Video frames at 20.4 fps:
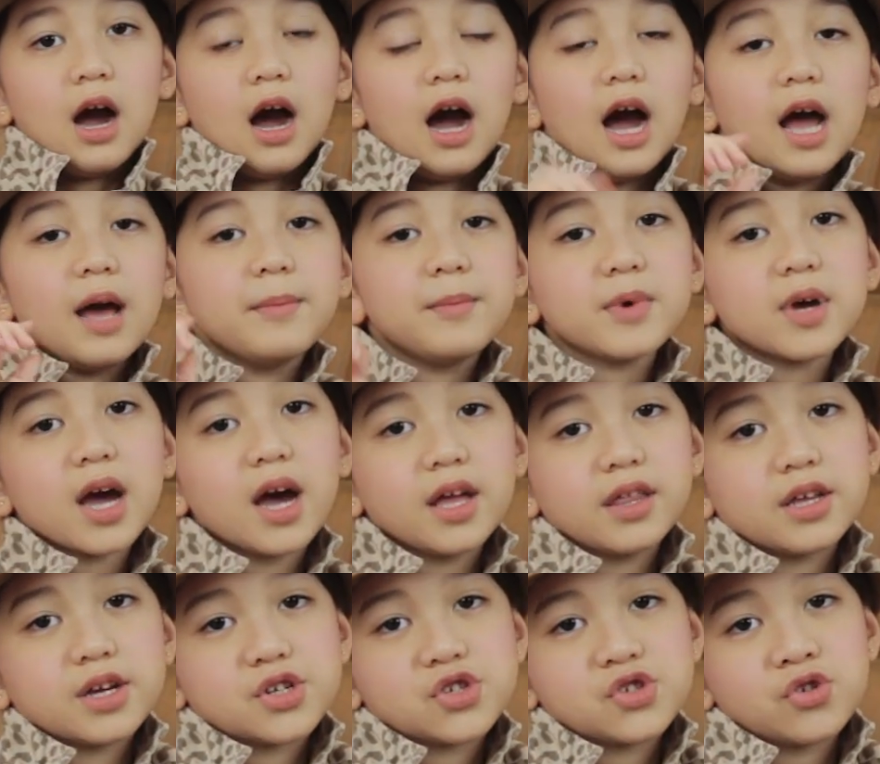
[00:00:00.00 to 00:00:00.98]
I'm
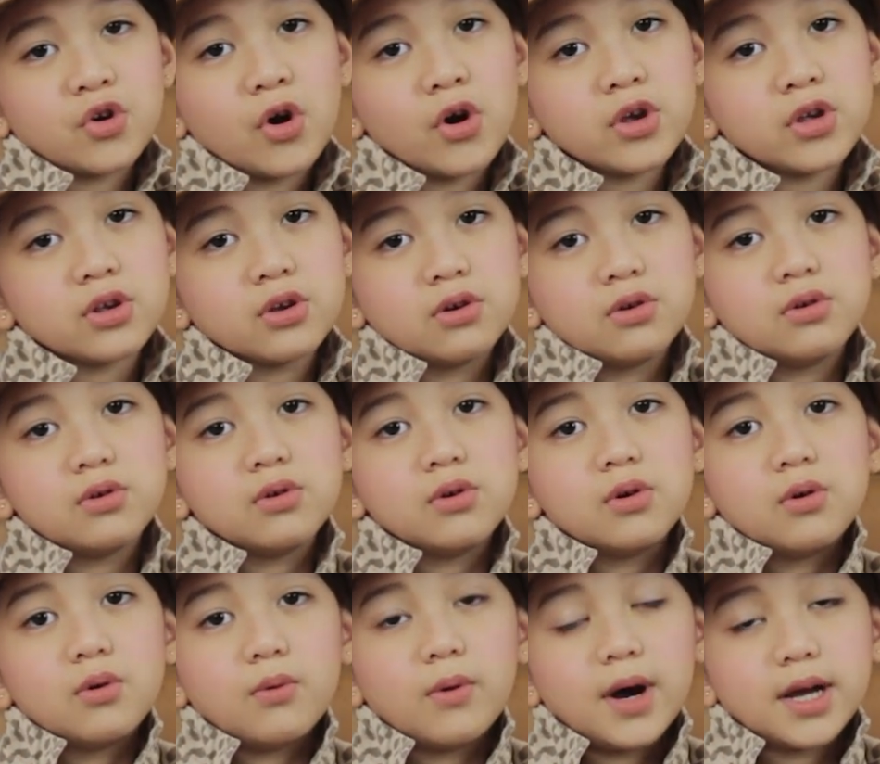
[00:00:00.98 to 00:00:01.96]
gonna show you
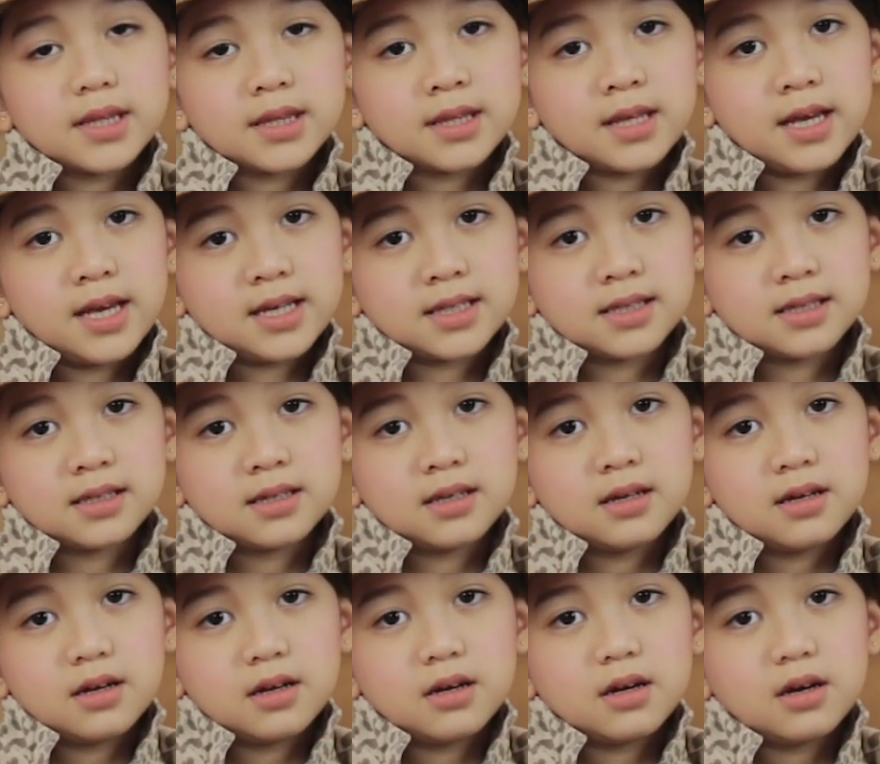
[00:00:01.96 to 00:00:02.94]
what this
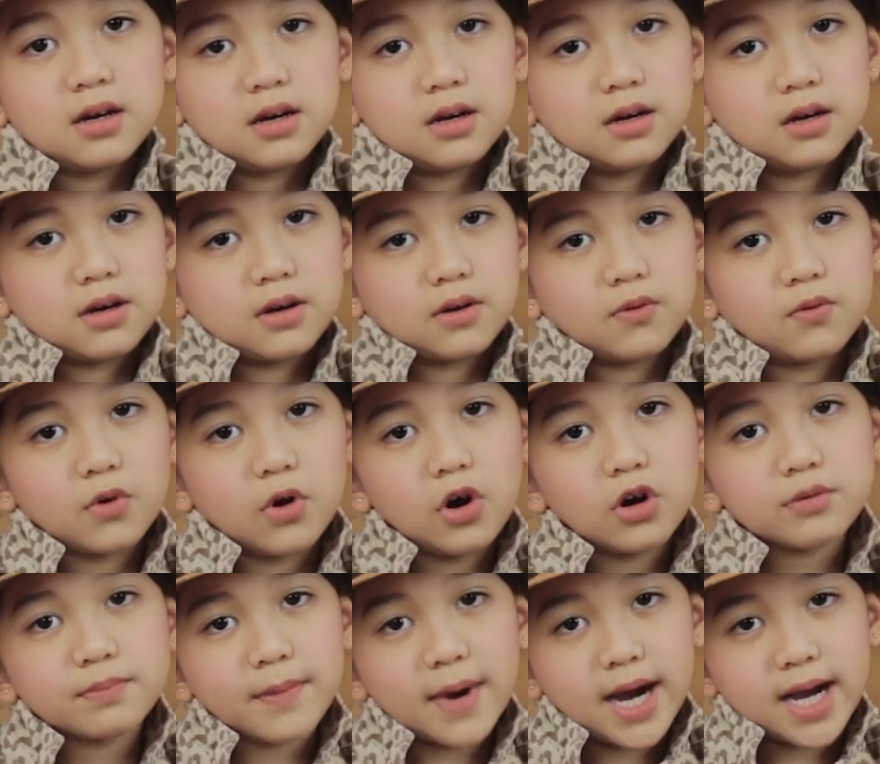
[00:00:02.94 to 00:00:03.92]

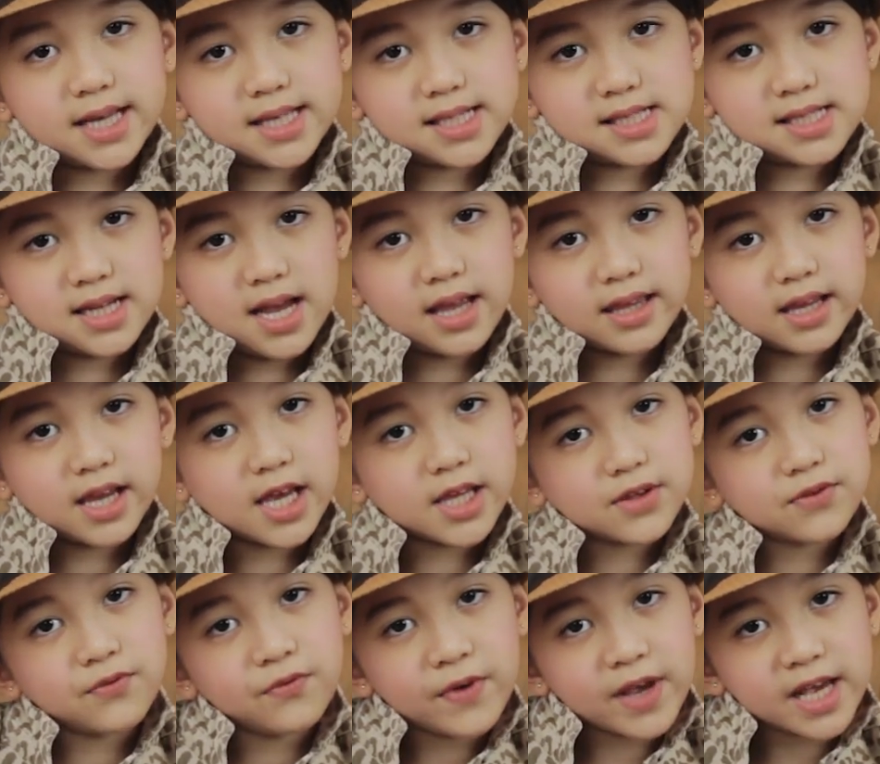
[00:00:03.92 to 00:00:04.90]
growth mindset
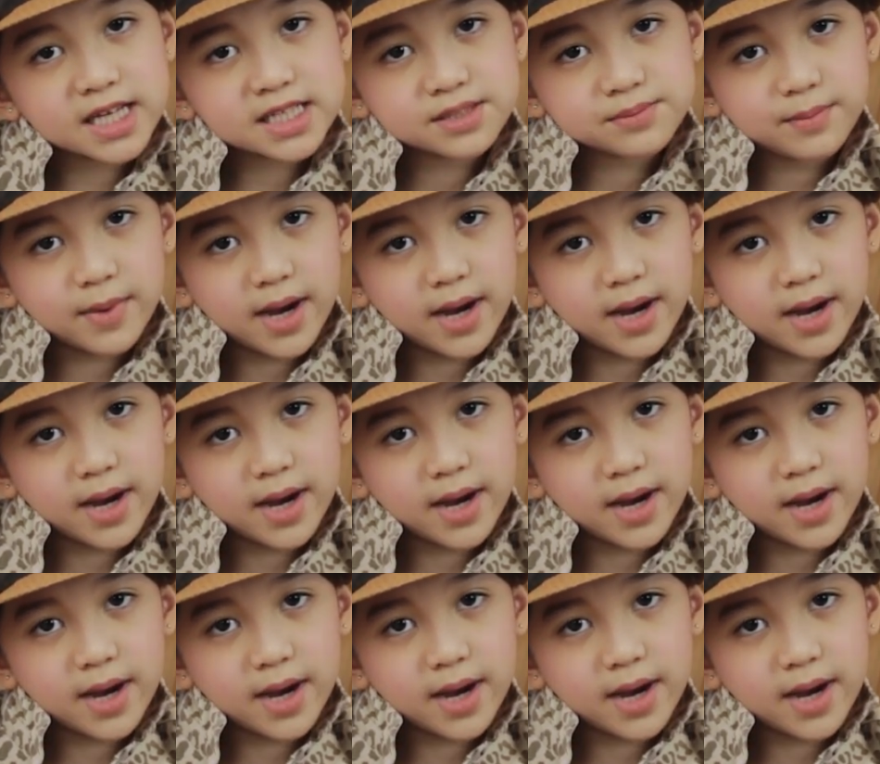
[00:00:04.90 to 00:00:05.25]
and fixed